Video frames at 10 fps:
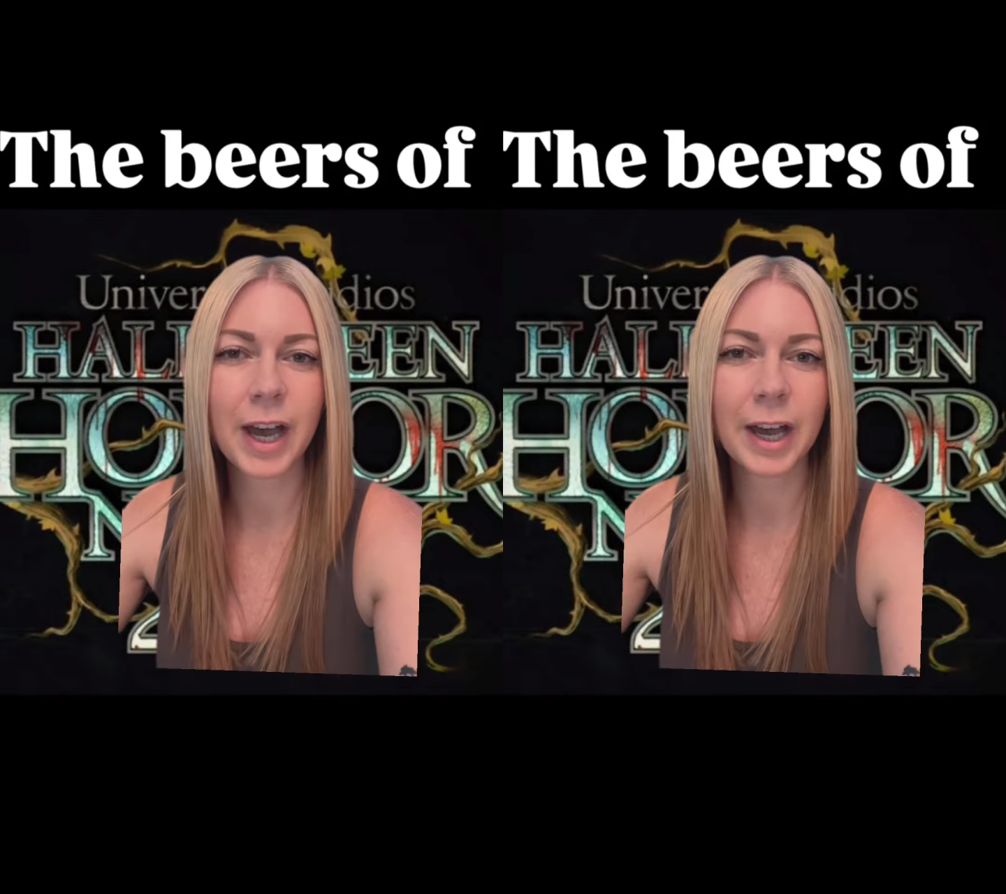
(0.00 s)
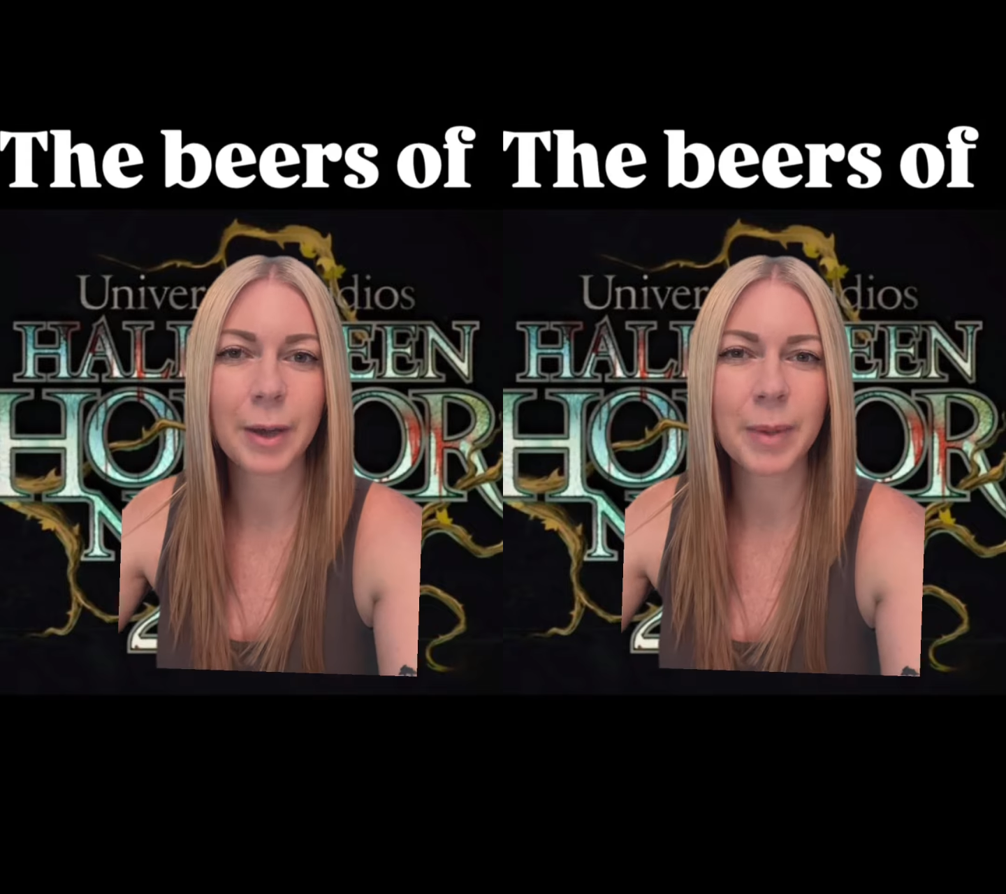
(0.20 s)

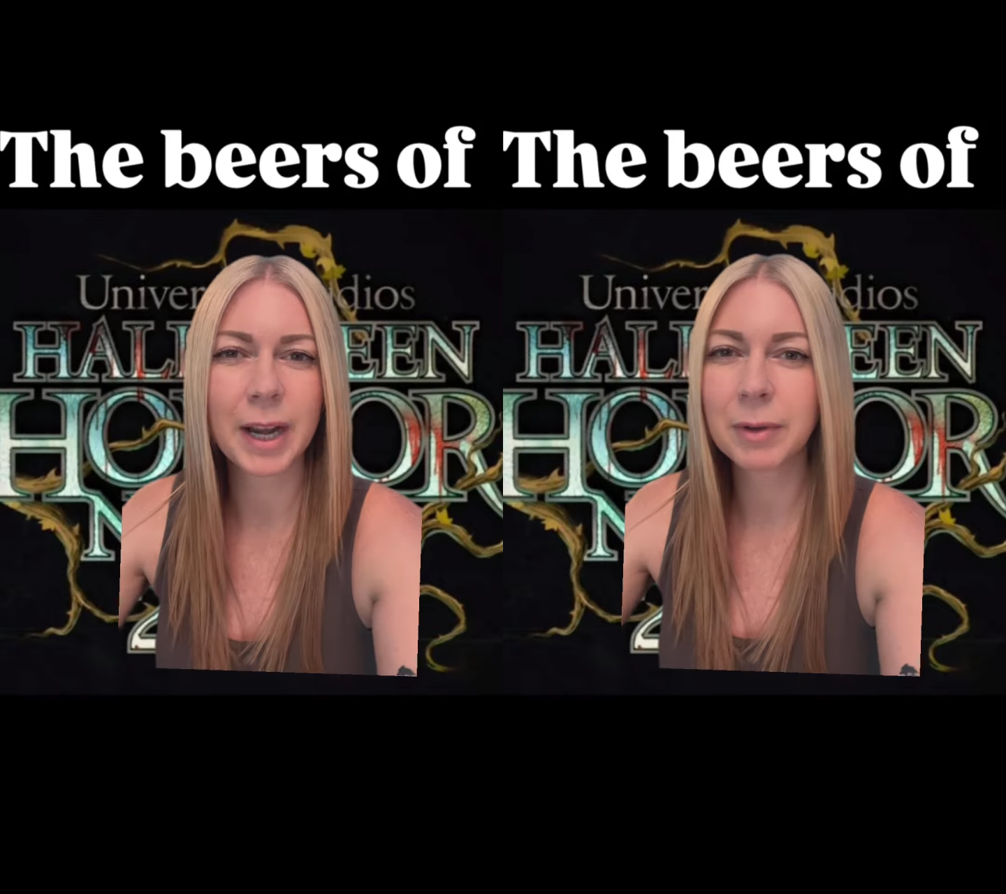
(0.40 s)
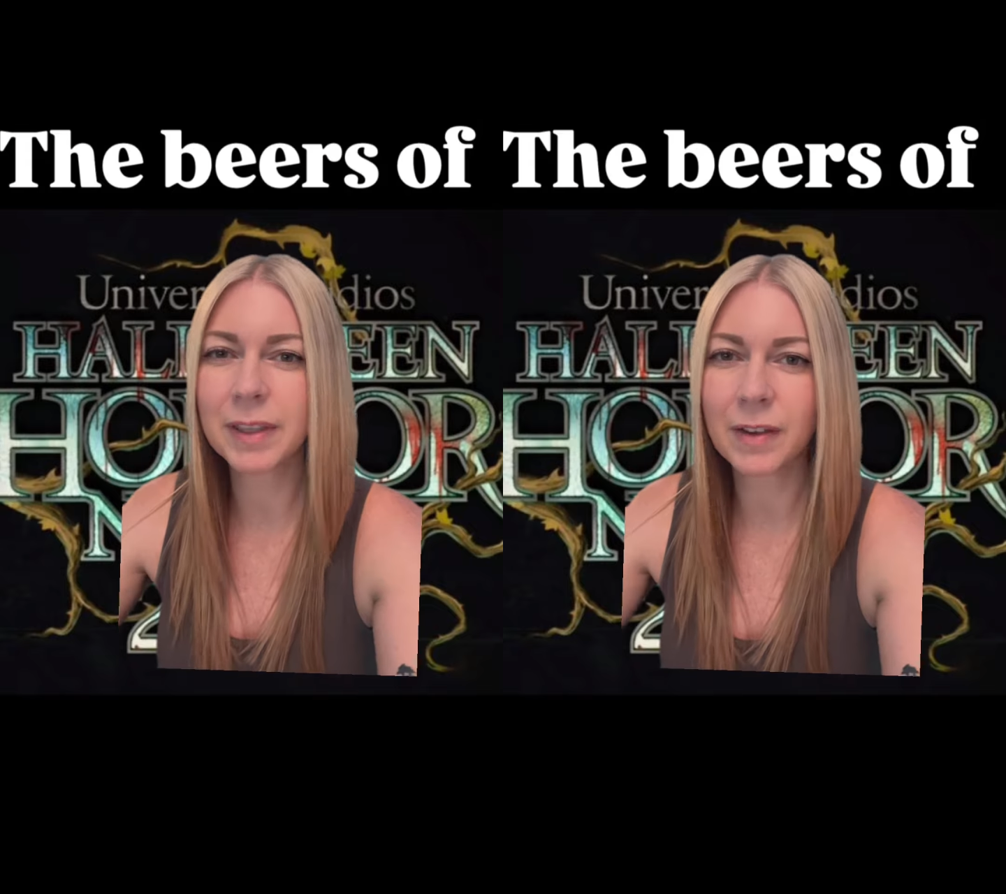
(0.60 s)
but
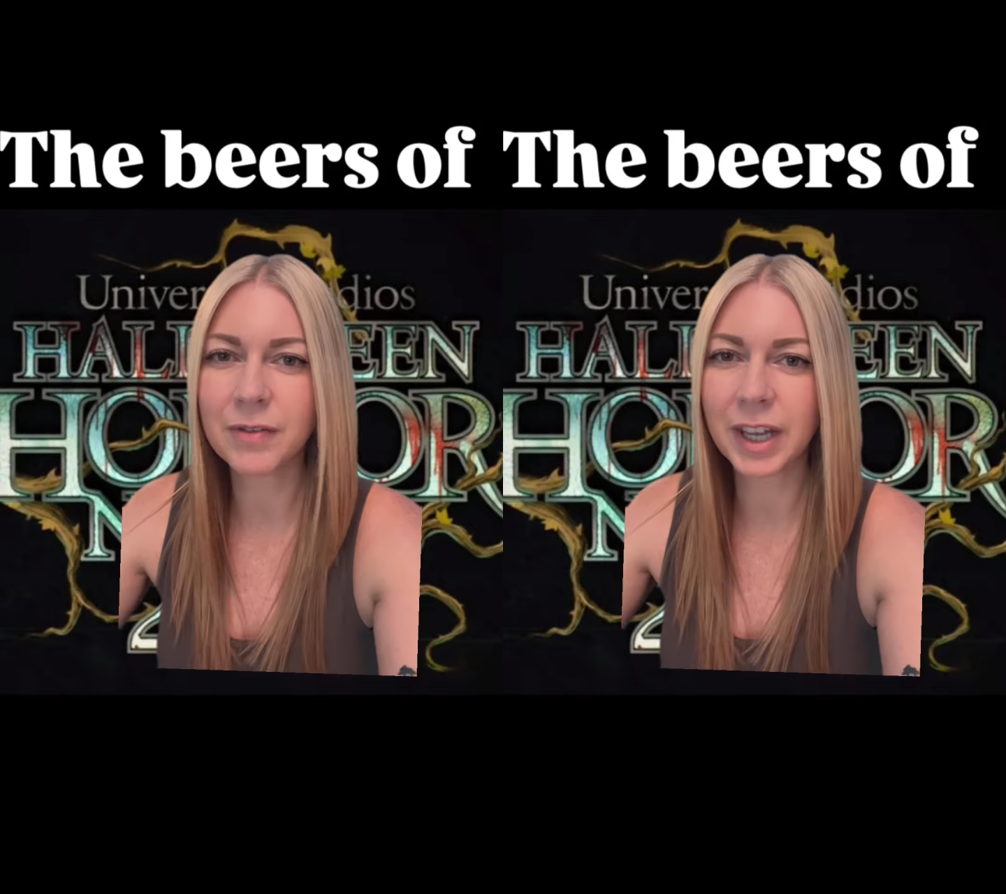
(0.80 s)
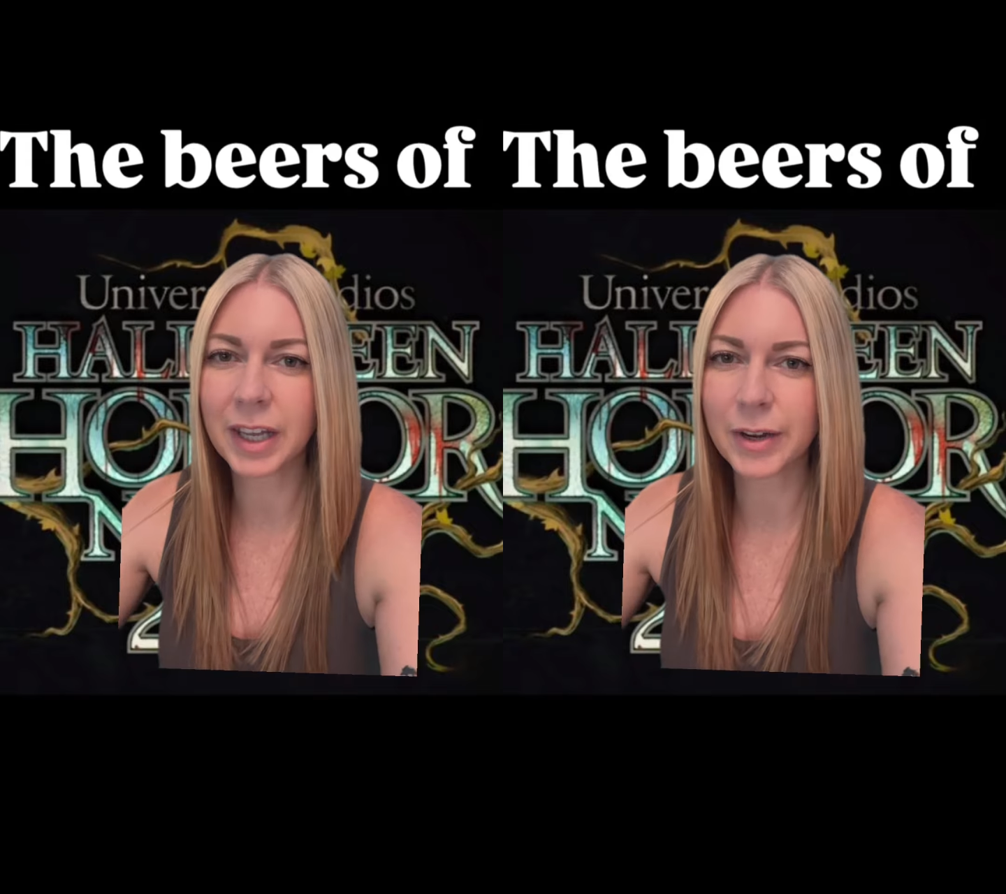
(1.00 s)
I would love
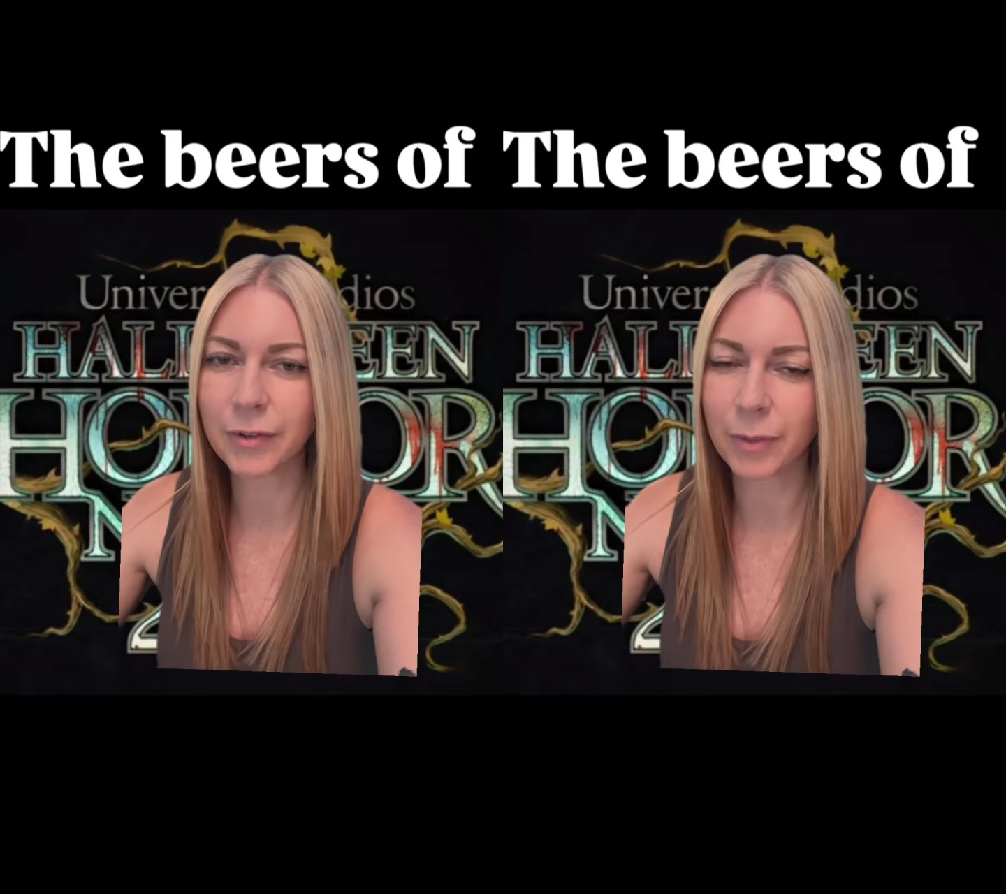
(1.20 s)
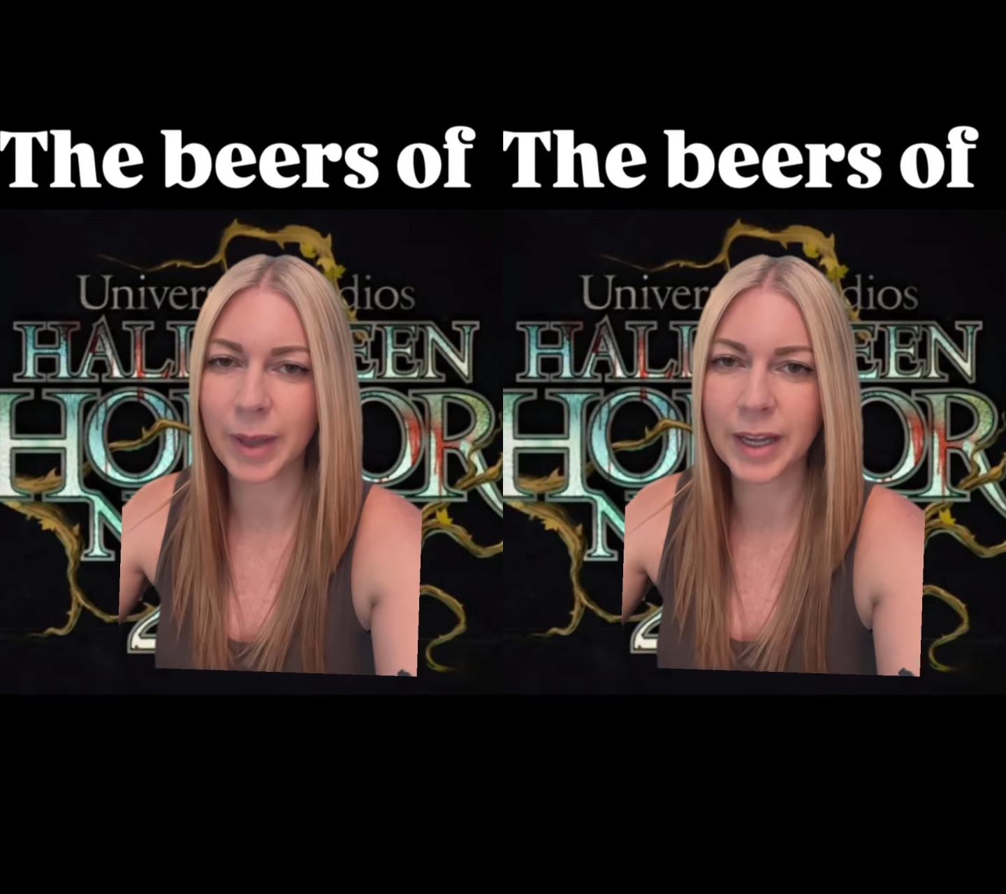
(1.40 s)
to hear
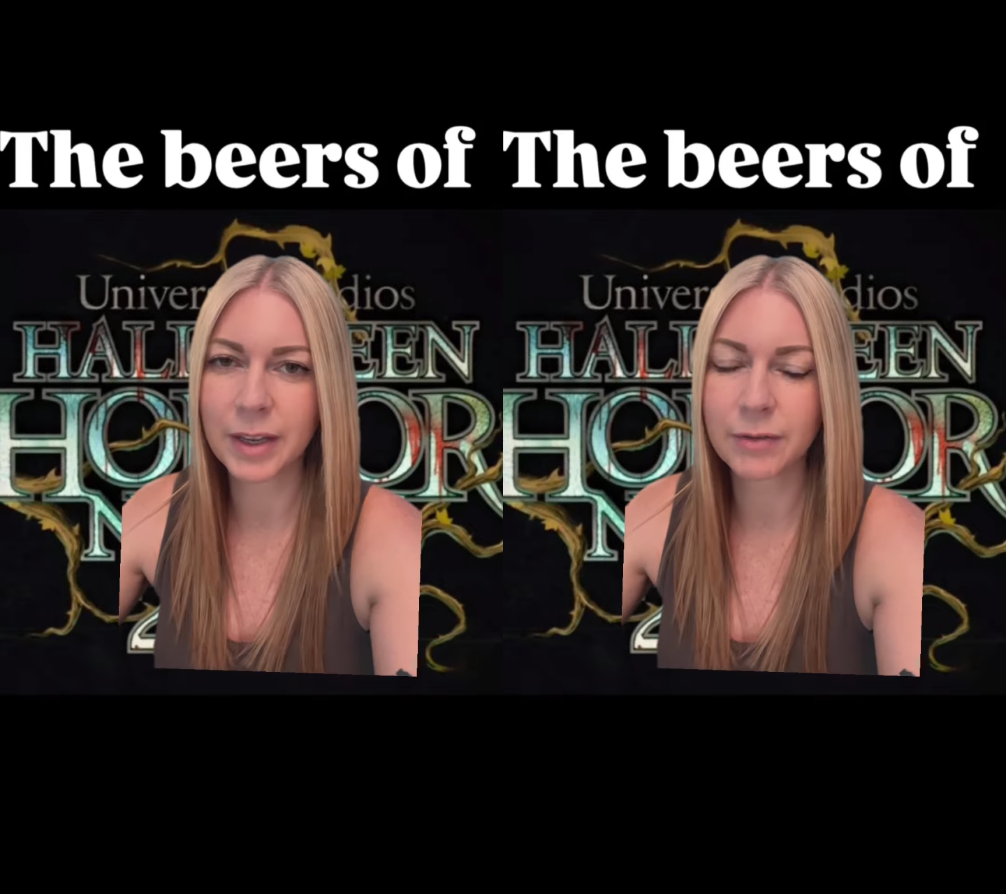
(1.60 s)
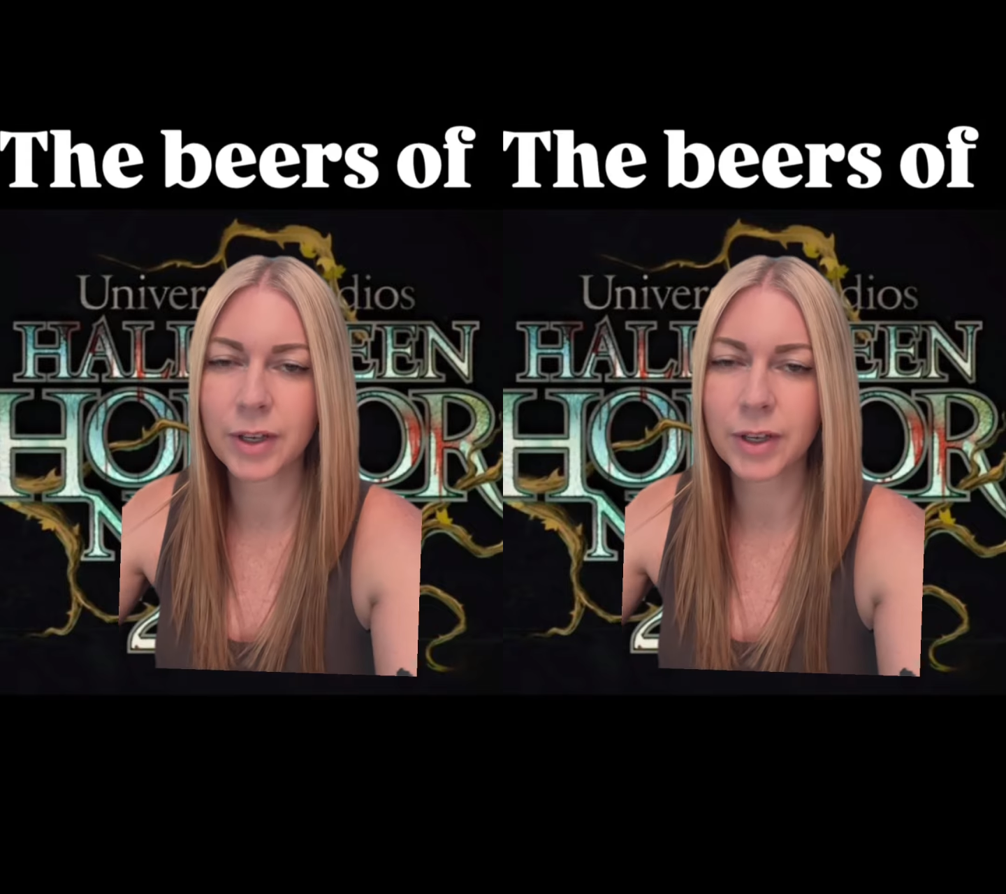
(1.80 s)
from any of